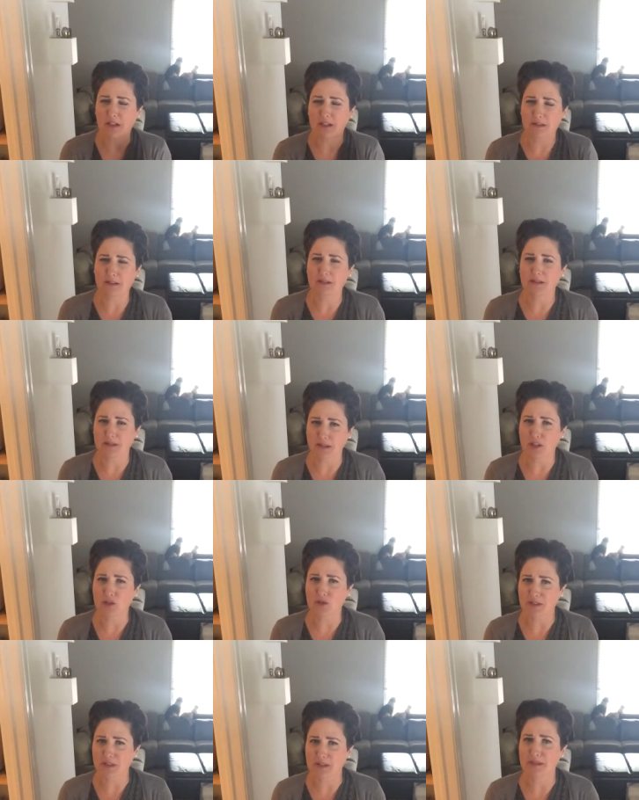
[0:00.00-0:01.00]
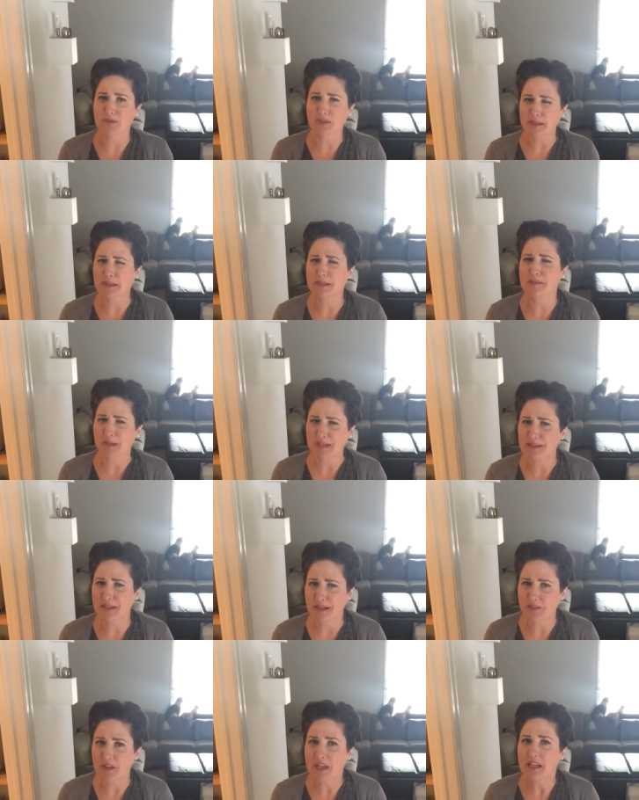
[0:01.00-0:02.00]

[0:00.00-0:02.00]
oh, this is luxury, this feels expensive.